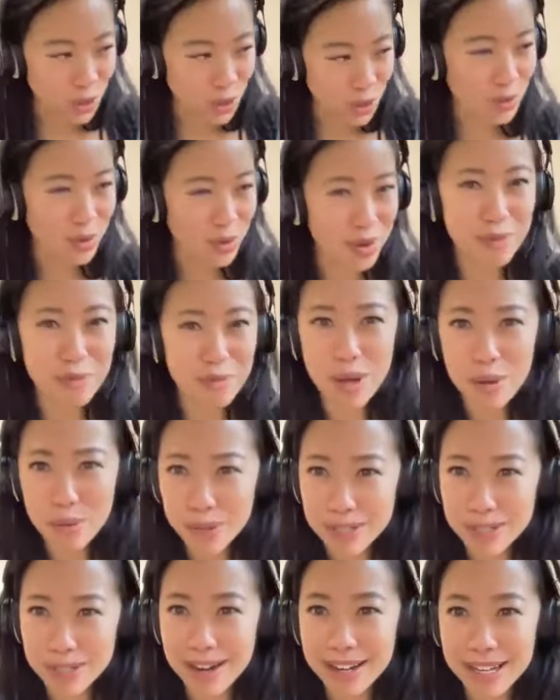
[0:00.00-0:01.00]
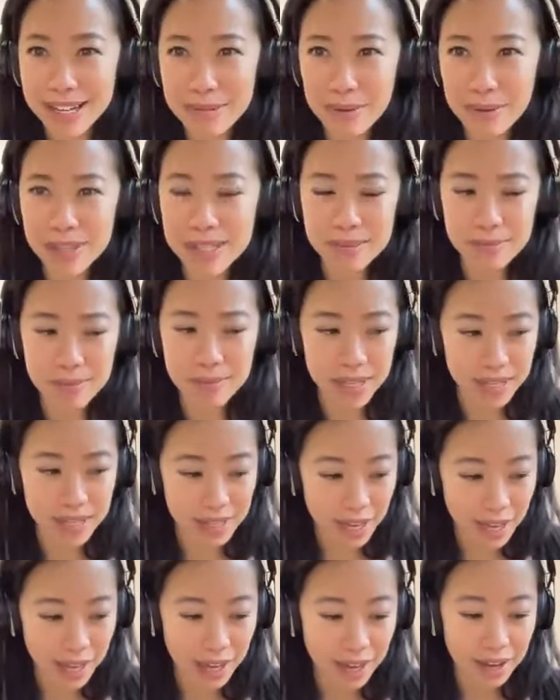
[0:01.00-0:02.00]
you know while we're talking about this i'm
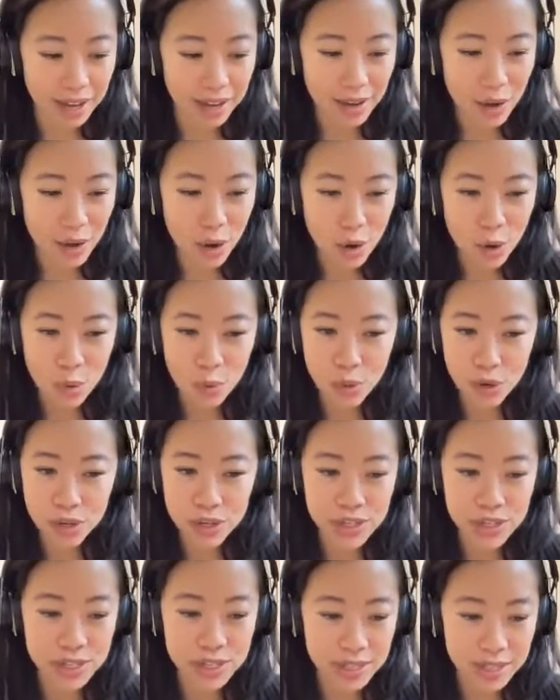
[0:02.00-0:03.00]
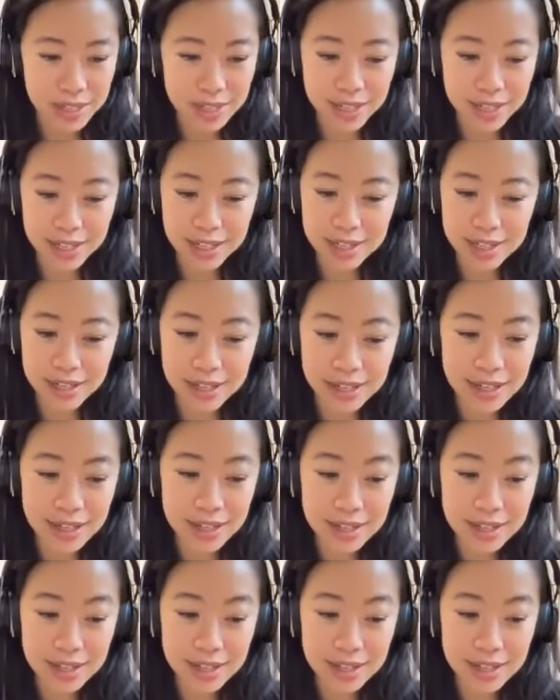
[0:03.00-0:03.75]
like yeah we're seeing